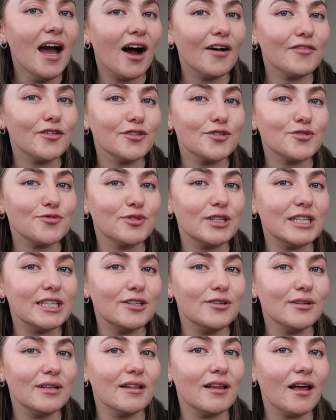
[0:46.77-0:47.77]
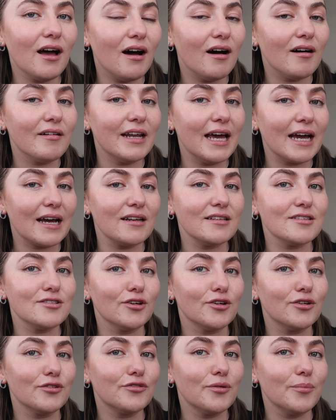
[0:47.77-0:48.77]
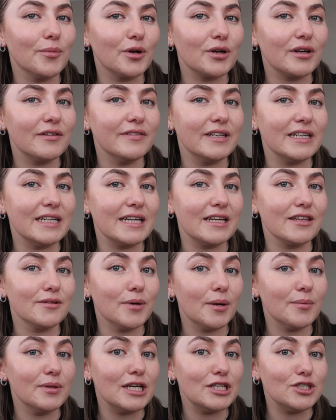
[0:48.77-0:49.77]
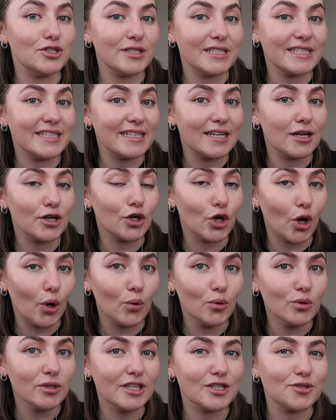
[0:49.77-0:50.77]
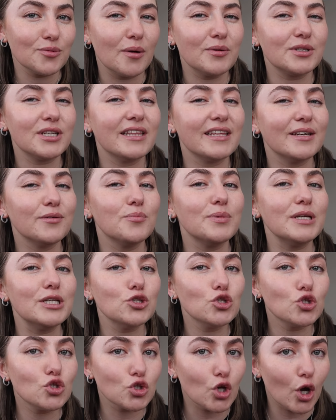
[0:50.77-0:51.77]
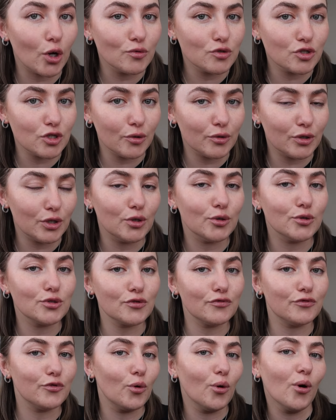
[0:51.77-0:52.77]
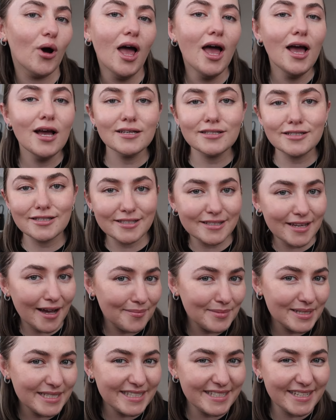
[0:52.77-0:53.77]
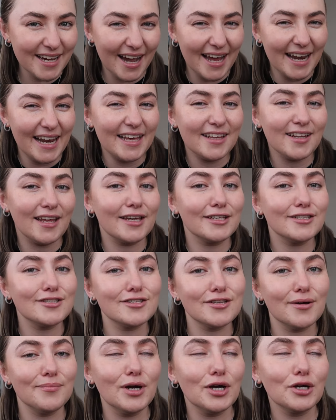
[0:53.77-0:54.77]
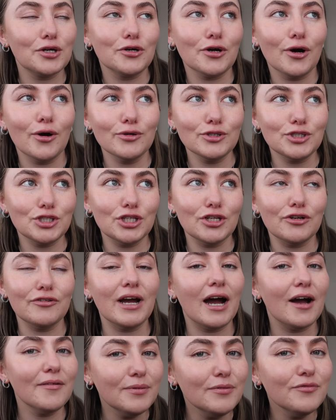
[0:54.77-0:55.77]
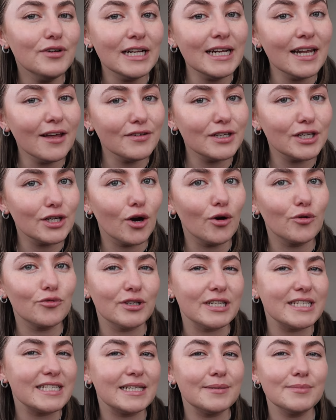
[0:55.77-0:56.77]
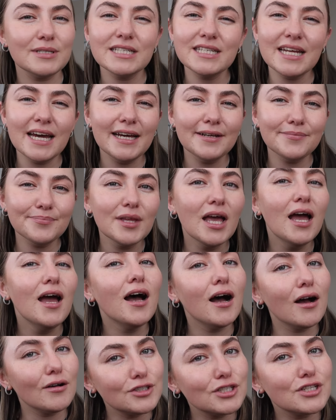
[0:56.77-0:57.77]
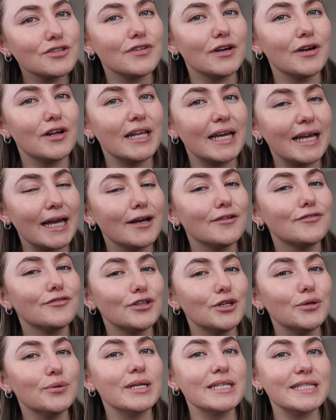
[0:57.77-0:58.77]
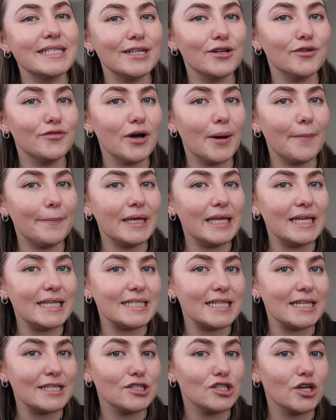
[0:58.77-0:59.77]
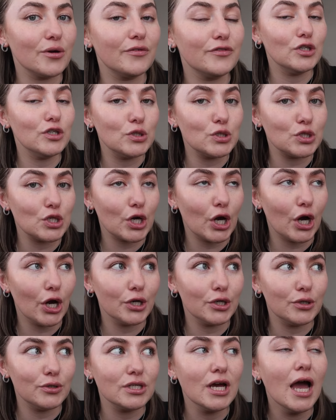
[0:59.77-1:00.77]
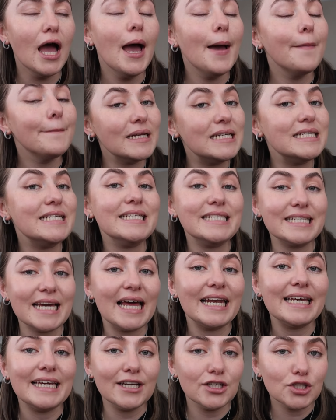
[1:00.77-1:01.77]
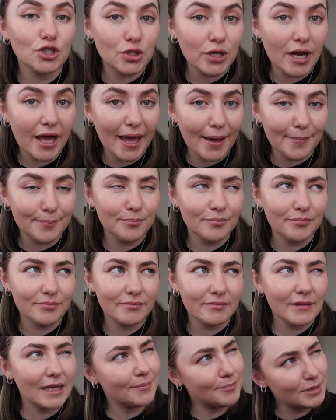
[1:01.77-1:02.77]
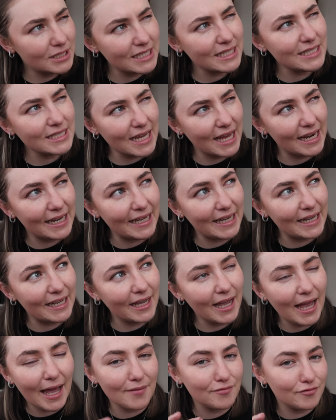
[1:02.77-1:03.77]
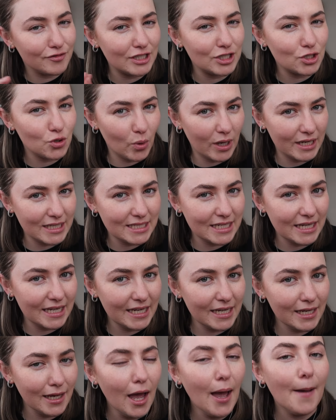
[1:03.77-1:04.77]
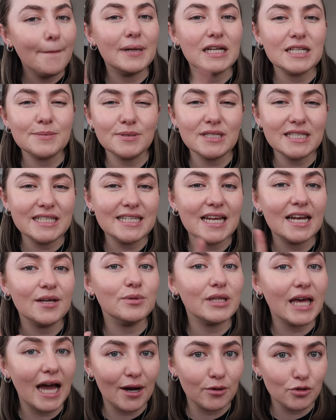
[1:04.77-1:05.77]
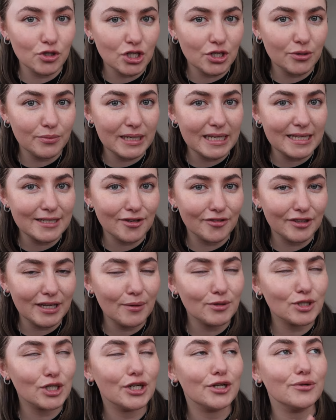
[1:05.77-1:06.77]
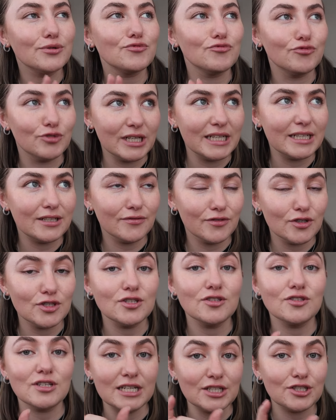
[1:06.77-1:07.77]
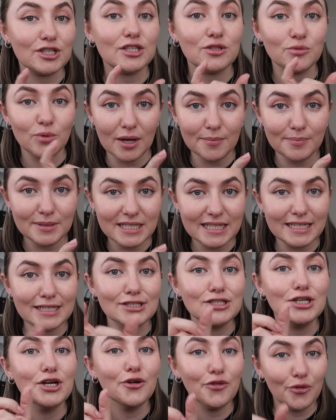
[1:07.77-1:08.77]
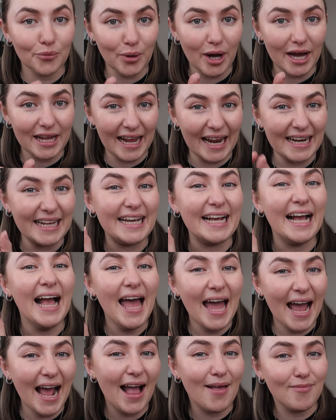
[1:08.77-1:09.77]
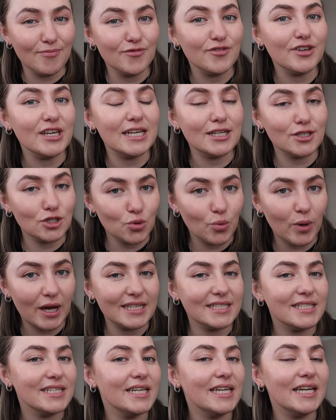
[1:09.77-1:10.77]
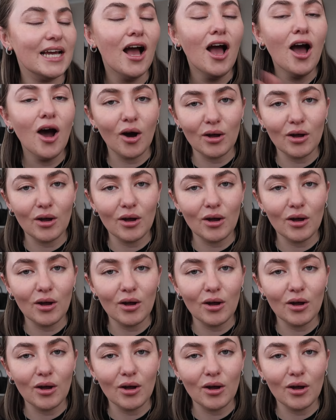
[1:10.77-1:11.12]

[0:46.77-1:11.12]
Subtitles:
I've got this really cute little heart necklace on from Monica Vinina at the moment. They do this in gold as well, which I think would be so, so cute for summer styling, like summer gold jewelry. I've been really loving gold recently, but today I was just feeling a few silver pieces. So you use the code PetiteElliee, PetiteElliee MV20, but it's PetiteElliee without two E's on the end, which I know is really confusing. So literally the word petite, the word Ellie, MV20.